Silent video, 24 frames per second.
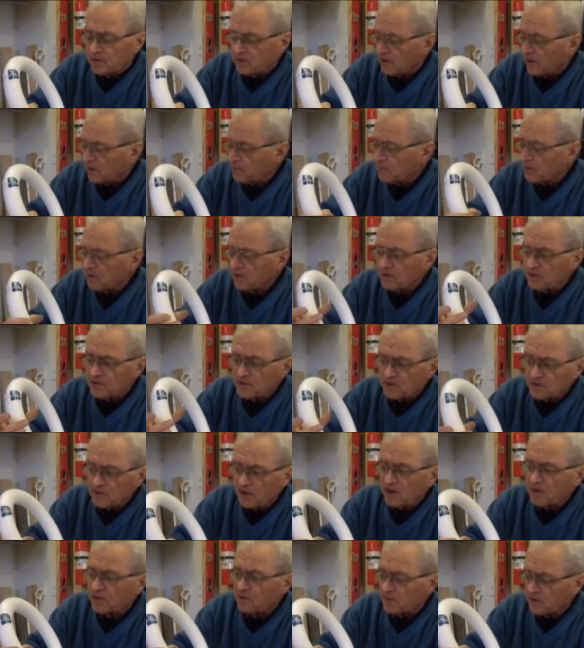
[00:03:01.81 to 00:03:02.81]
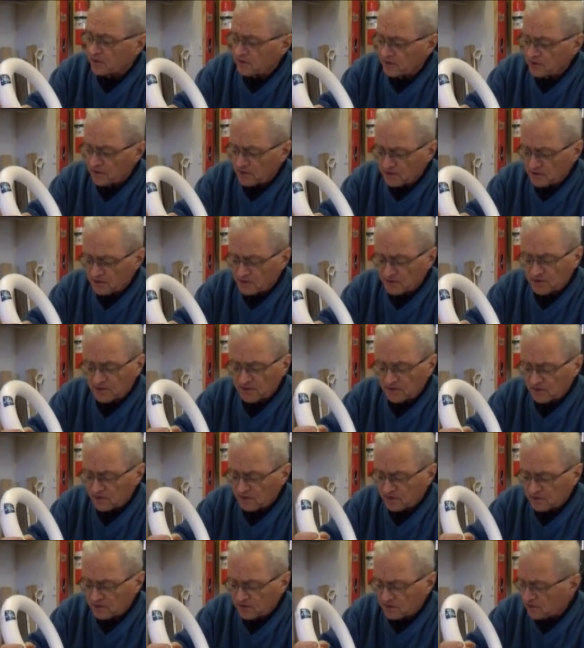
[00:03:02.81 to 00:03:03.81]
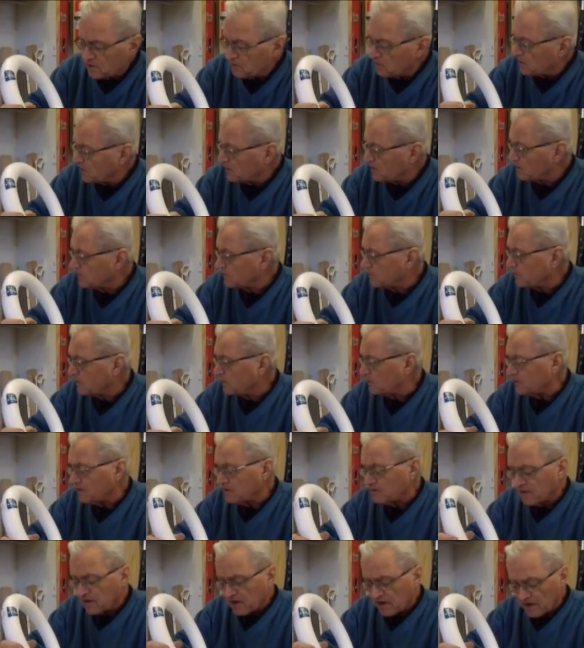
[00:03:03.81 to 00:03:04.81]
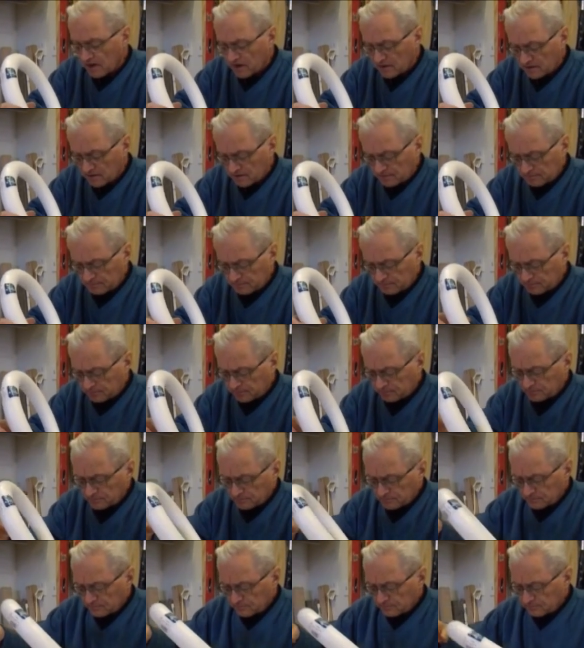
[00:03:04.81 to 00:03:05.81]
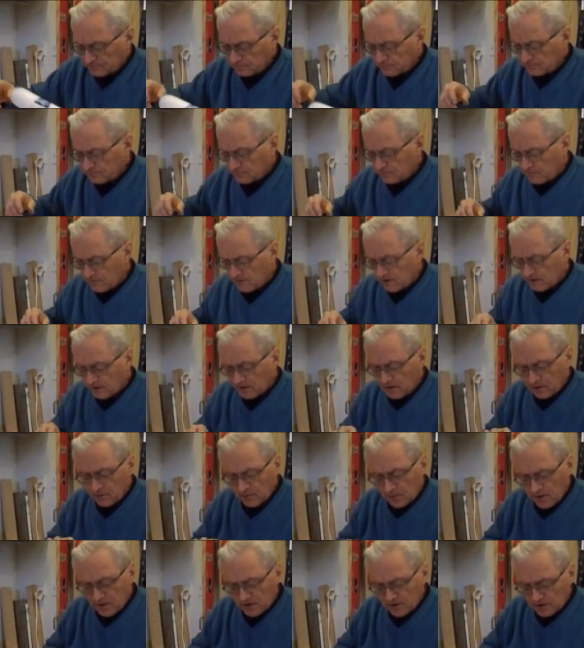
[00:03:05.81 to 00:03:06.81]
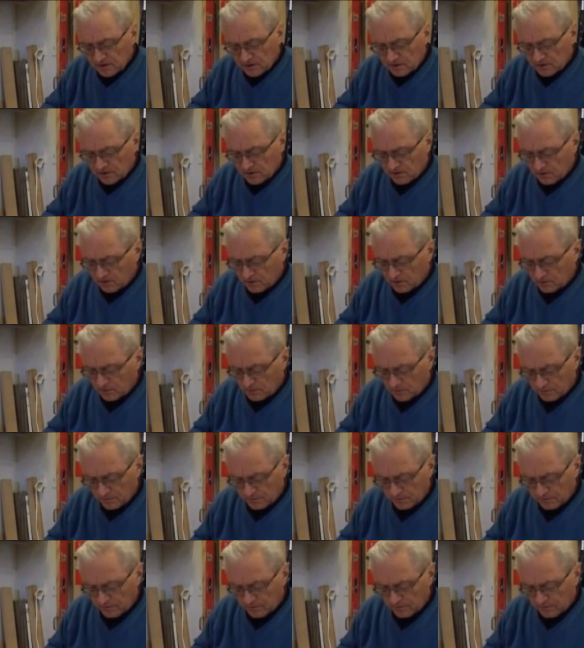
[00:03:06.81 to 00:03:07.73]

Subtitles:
So I'm going to start with this and see what we've got. And I want it to